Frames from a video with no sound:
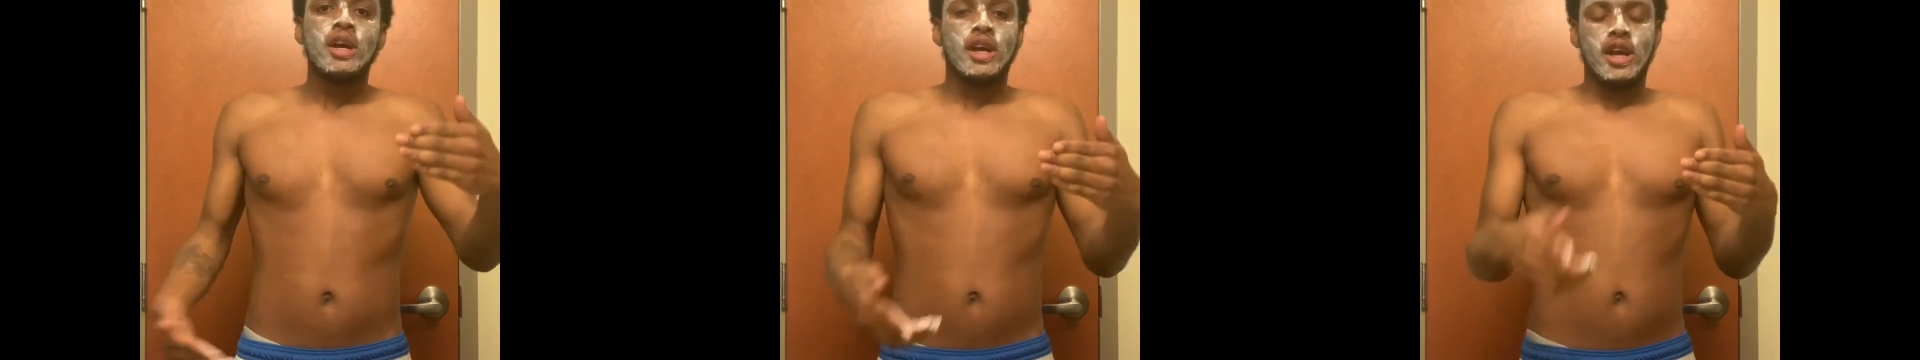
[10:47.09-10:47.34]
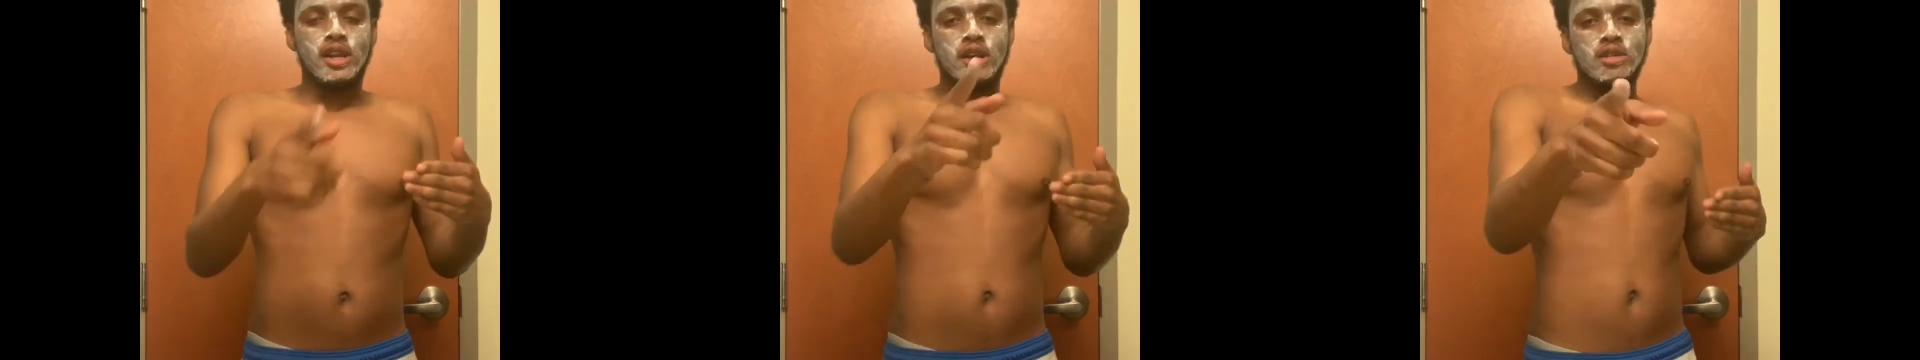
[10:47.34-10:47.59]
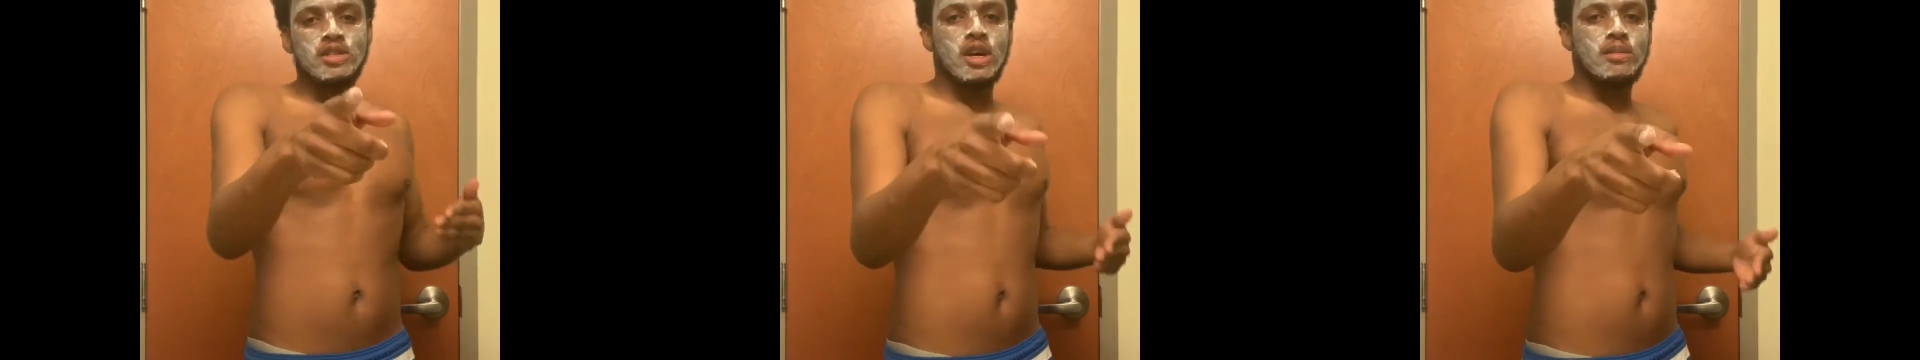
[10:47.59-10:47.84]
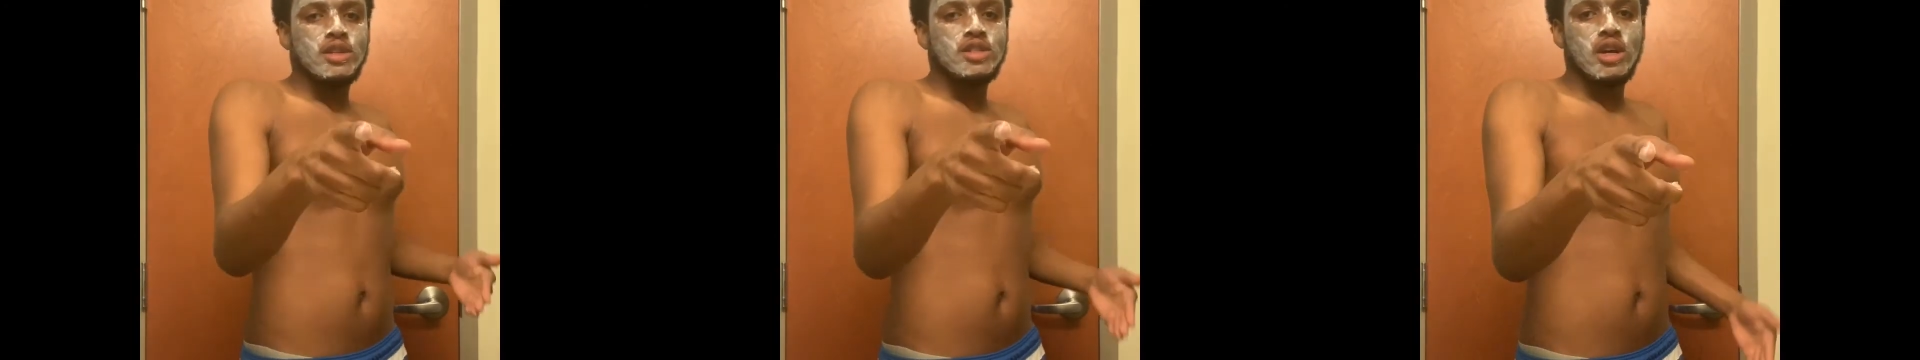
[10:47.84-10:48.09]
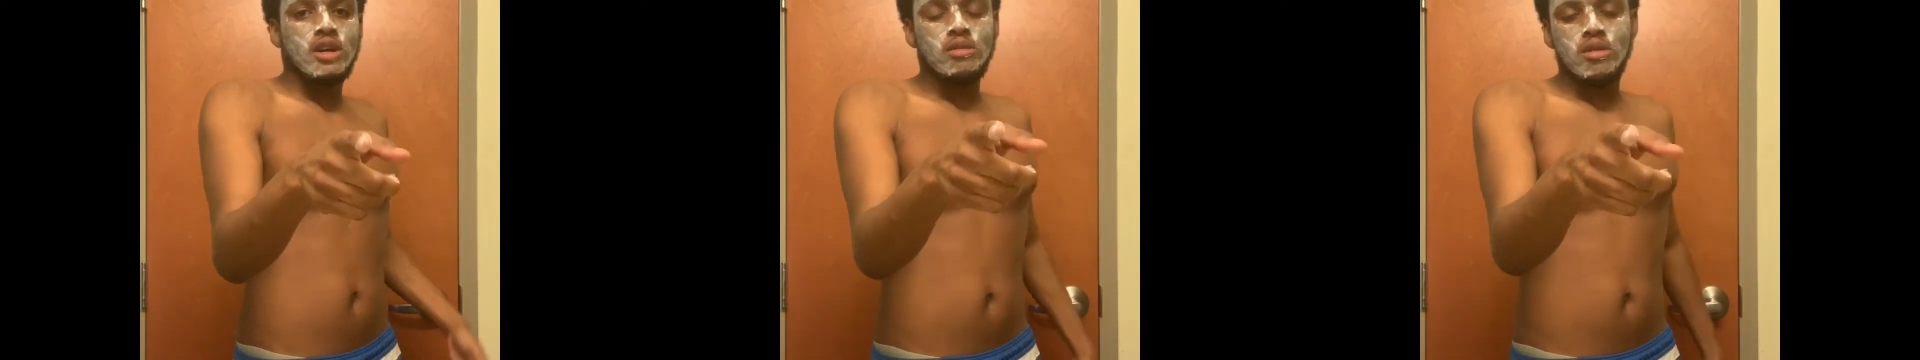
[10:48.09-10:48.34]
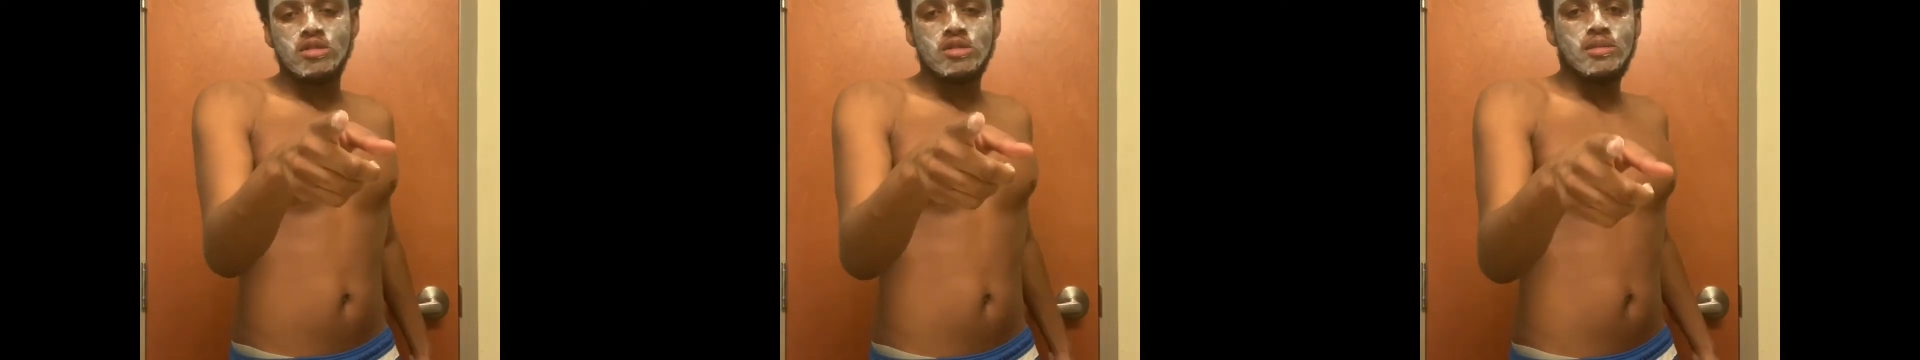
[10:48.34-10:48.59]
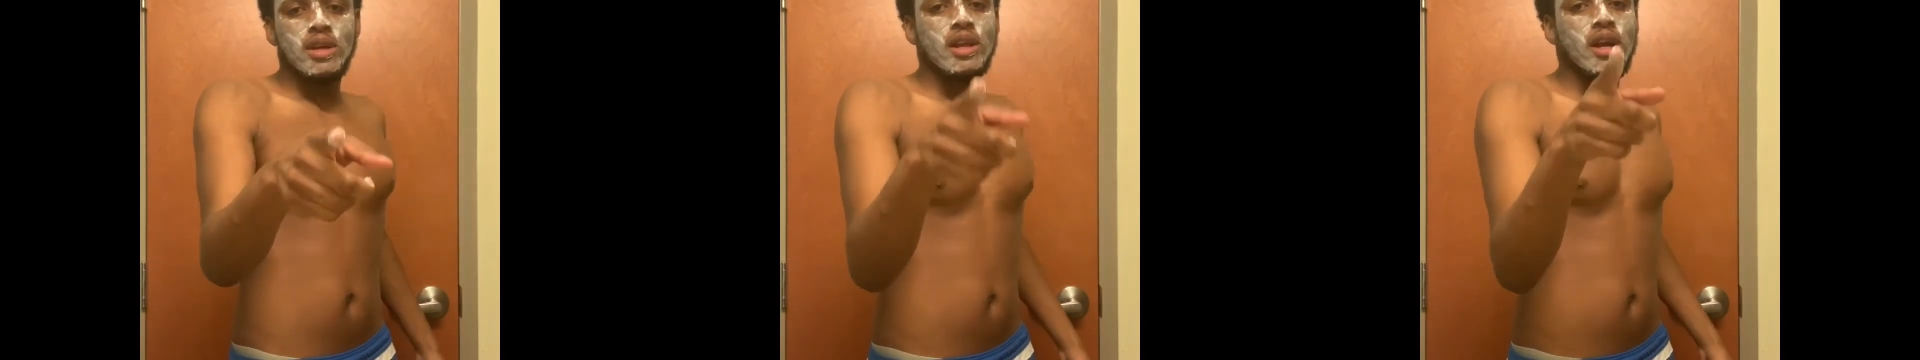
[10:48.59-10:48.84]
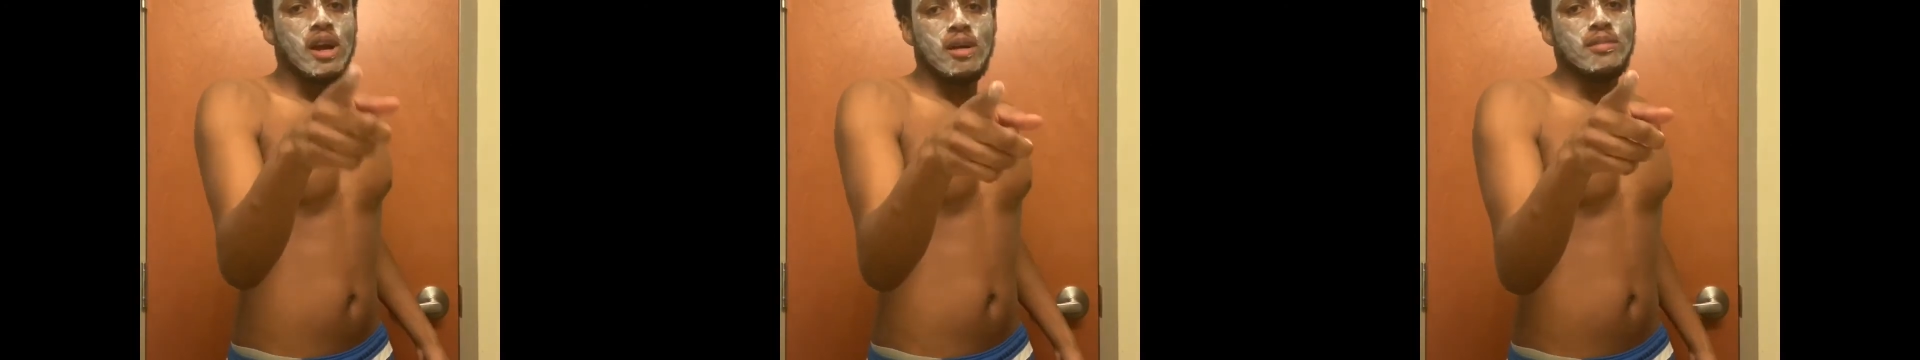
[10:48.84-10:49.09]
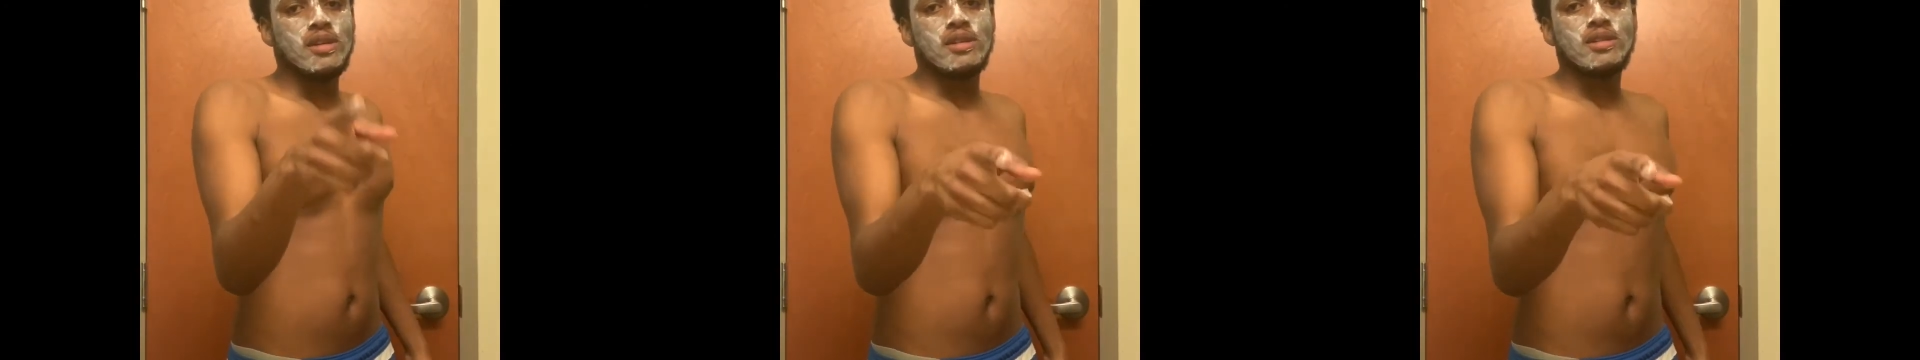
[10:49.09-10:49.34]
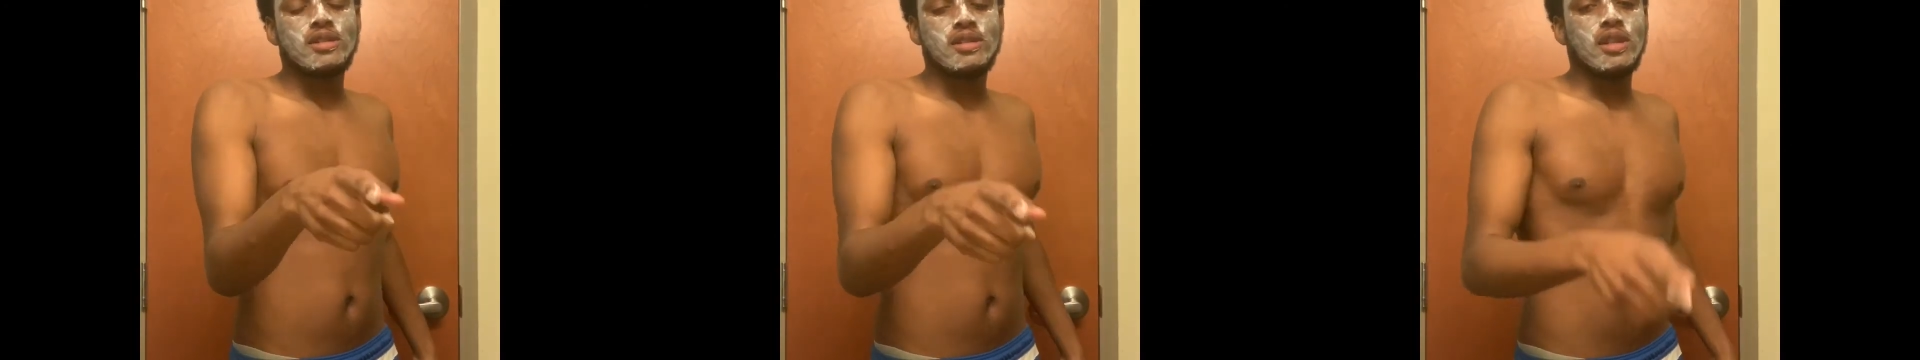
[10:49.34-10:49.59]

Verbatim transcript: And don't y'all be trying to roast me in the comments.